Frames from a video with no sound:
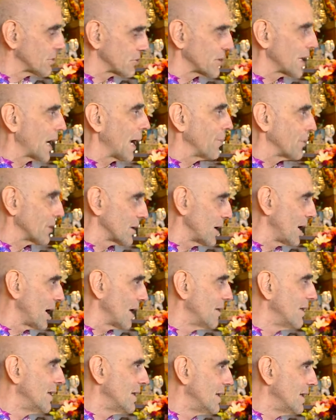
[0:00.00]
time you
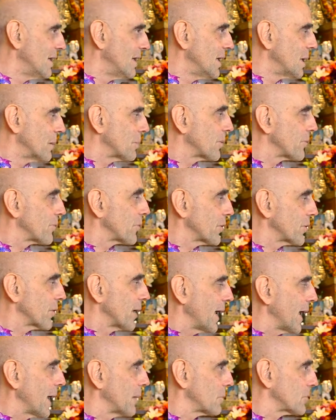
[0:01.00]
got before your
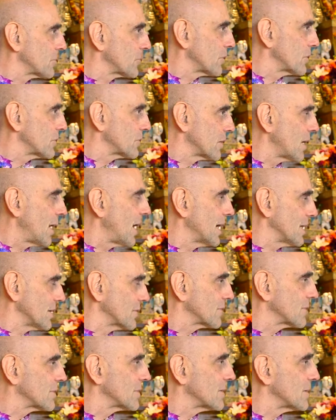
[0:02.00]
hand will turn to
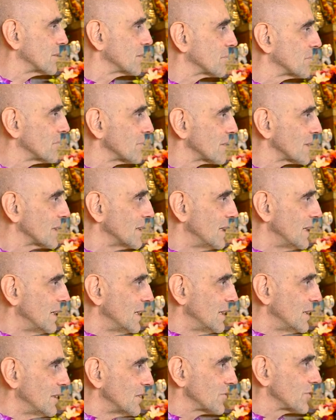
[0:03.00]
ice.
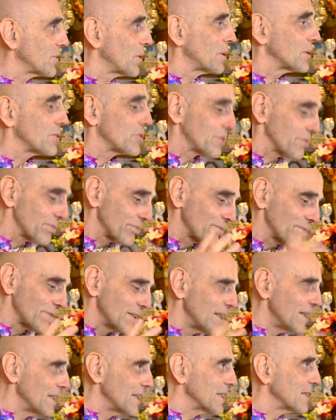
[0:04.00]
So
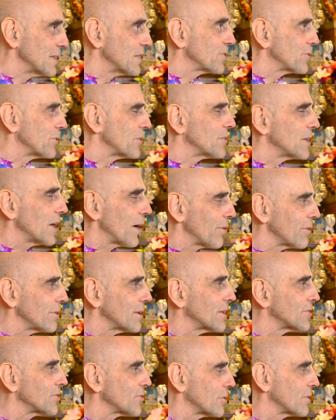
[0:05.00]
it's for
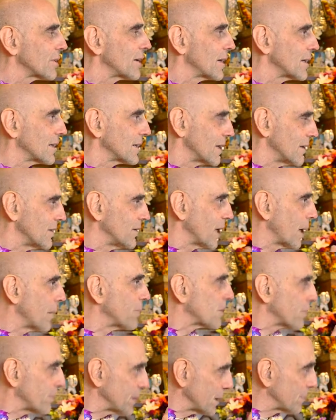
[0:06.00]
definitely a certain kind of
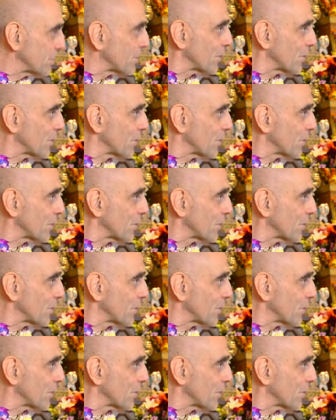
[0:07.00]
condemned people,